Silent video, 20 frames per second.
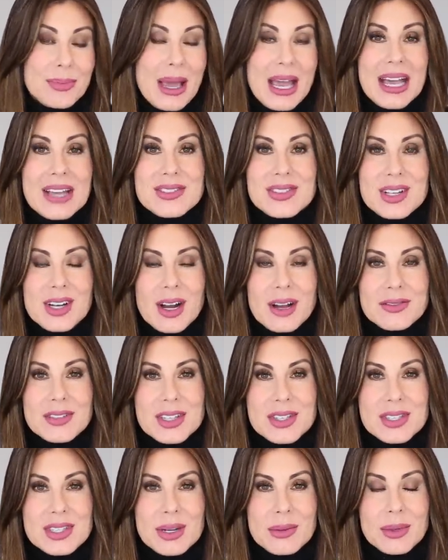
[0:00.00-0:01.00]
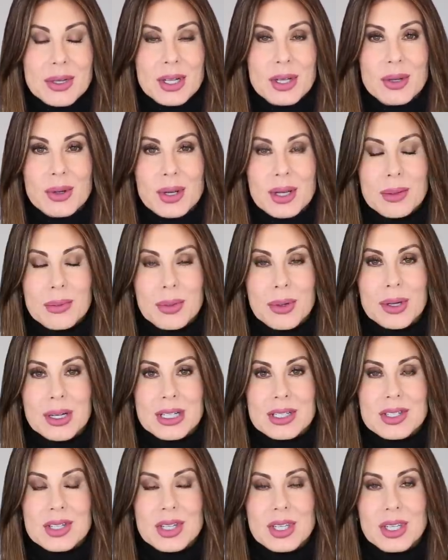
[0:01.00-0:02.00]
pass it off to someone who can put
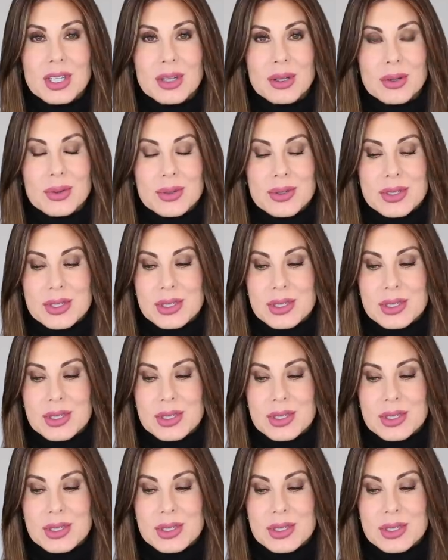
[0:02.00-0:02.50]
it to use.